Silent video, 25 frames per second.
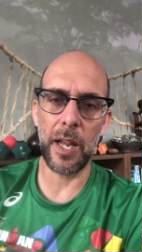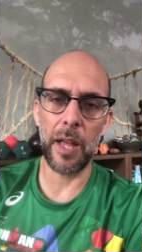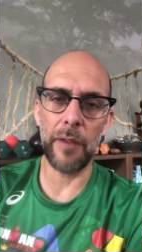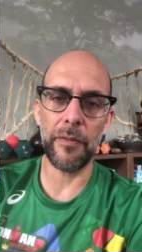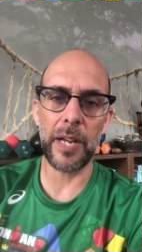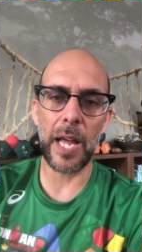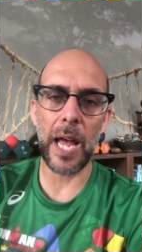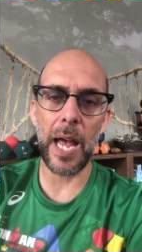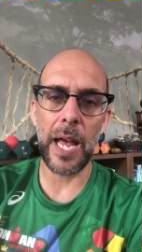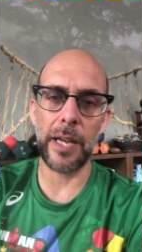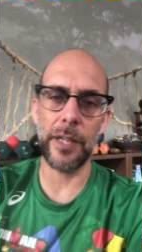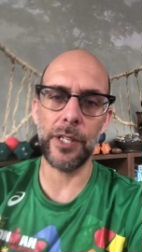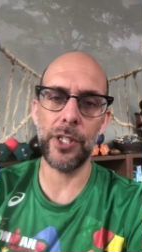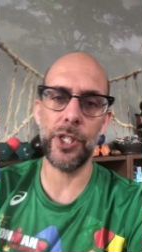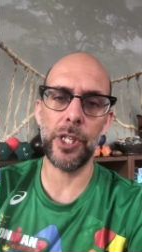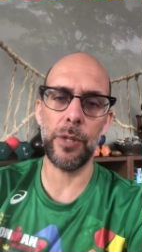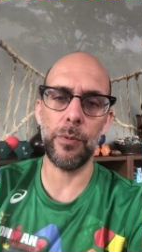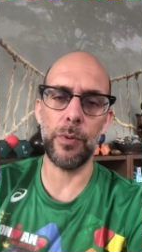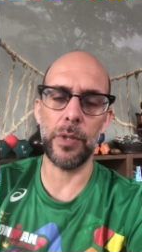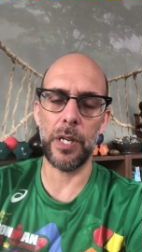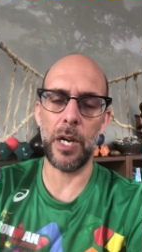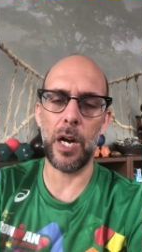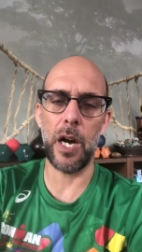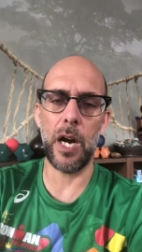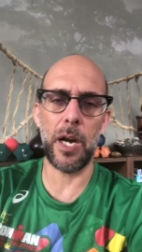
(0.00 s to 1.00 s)
loved and
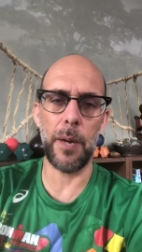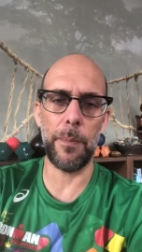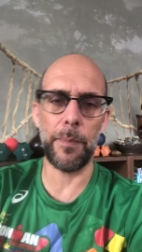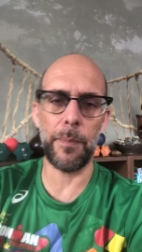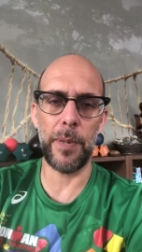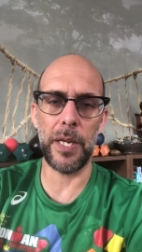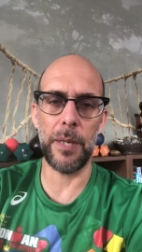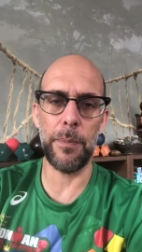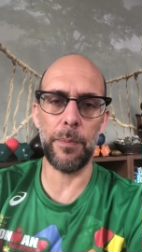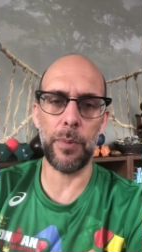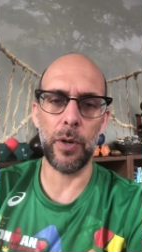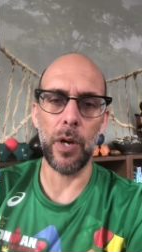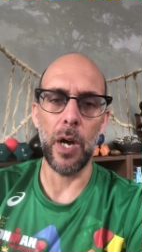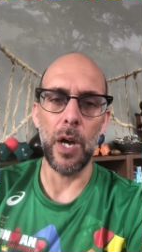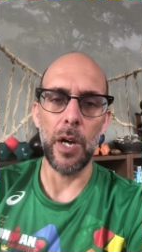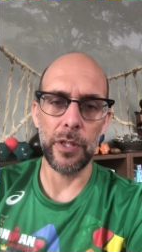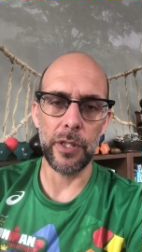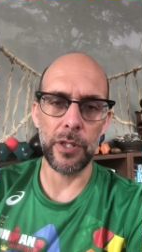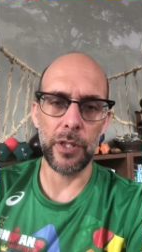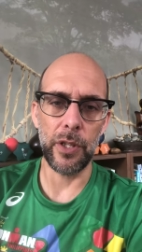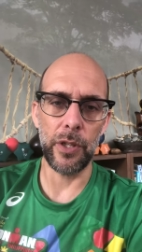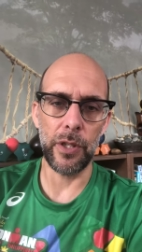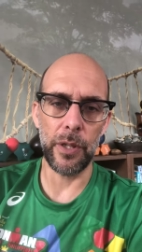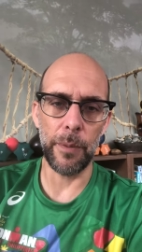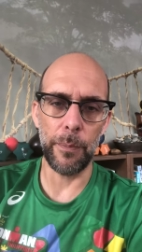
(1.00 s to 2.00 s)
she would hire people
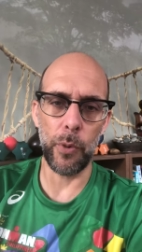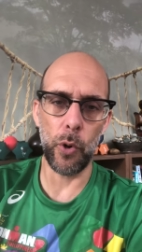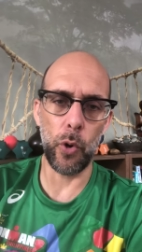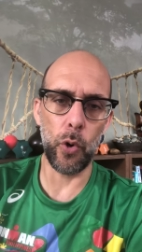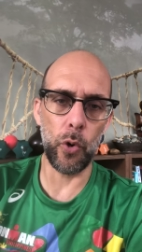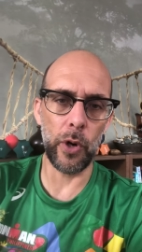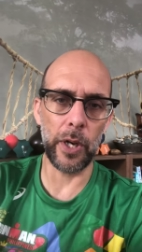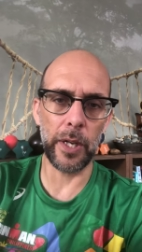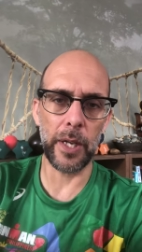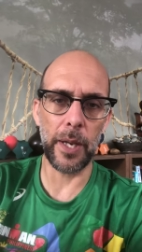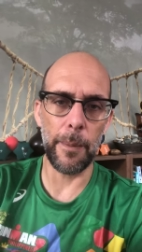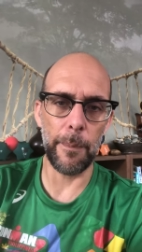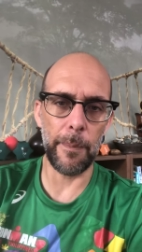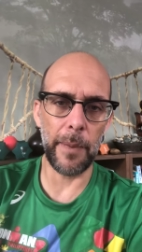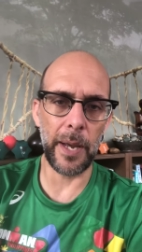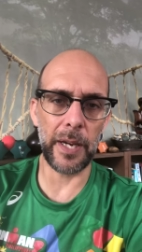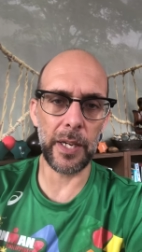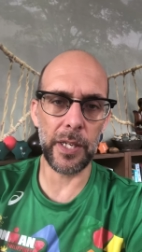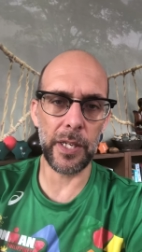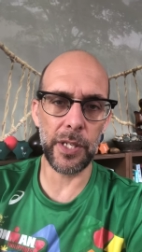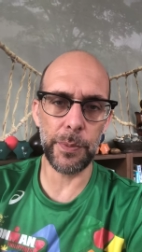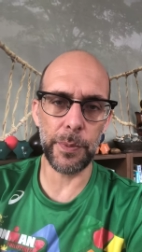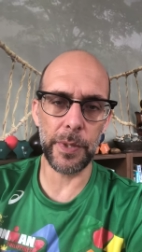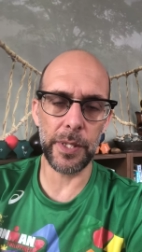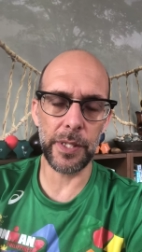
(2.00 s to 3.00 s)
to do the boring
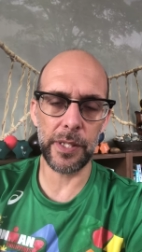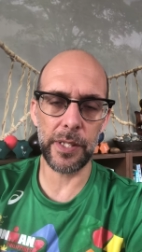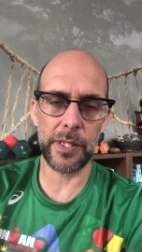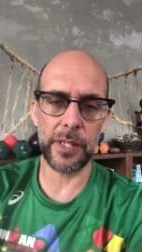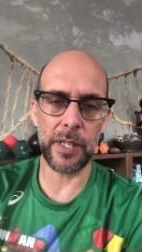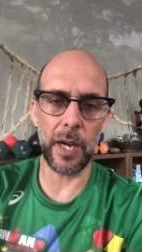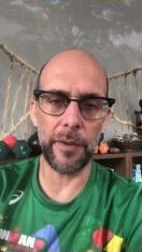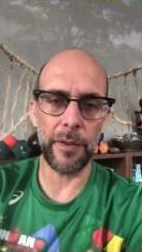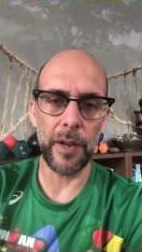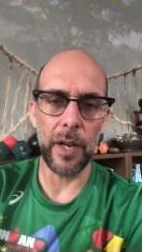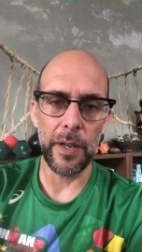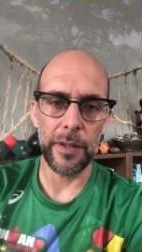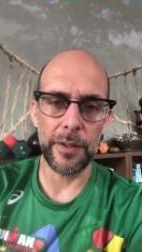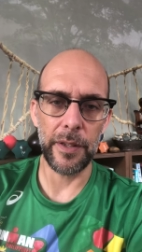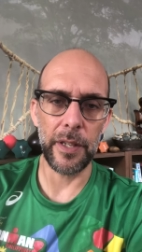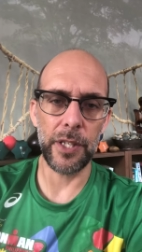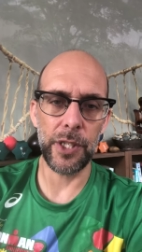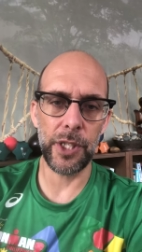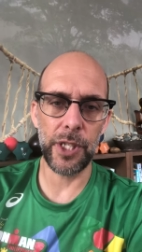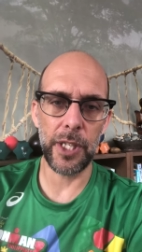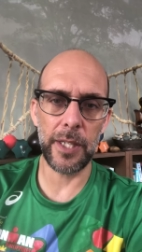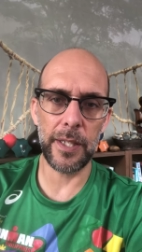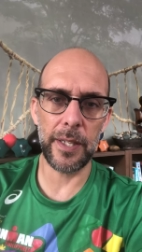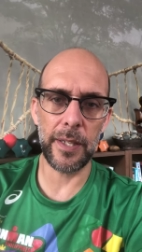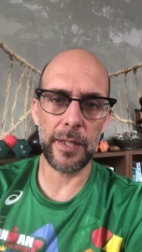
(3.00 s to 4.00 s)
management stuff
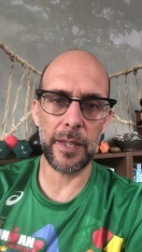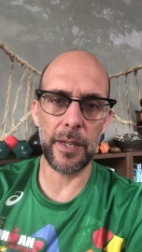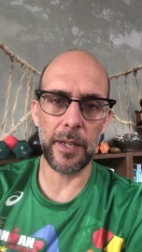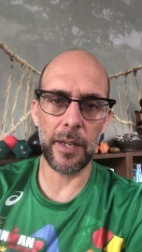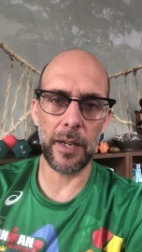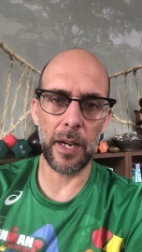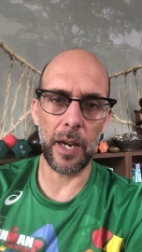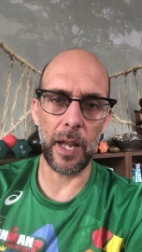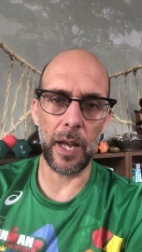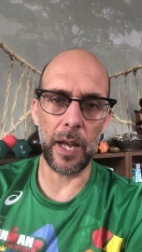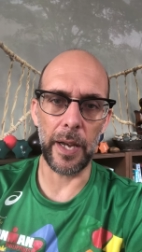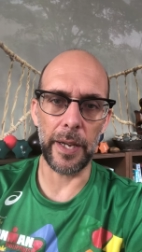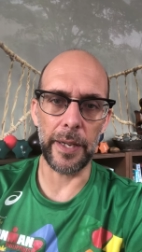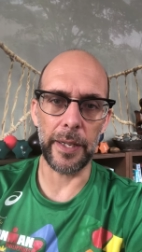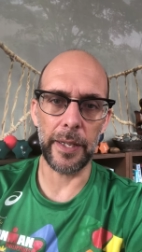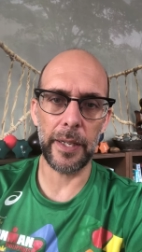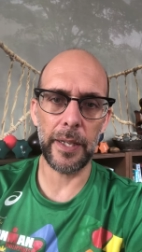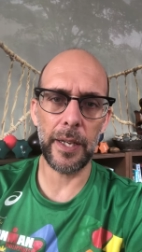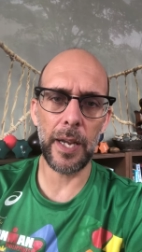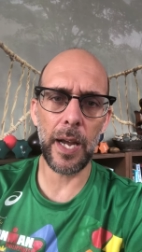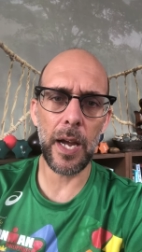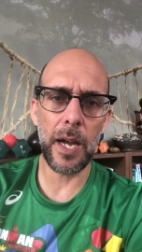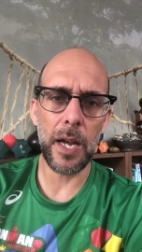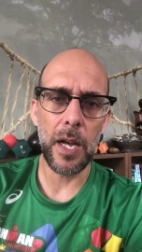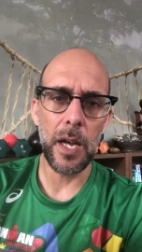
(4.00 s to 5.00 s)
that she didn't like,
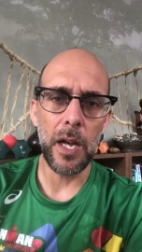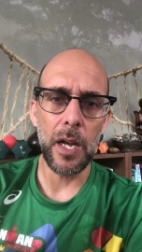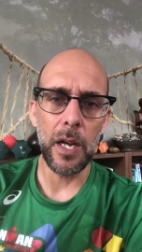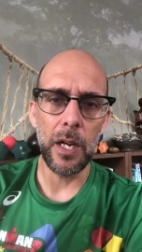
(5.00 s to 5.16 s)
yeah?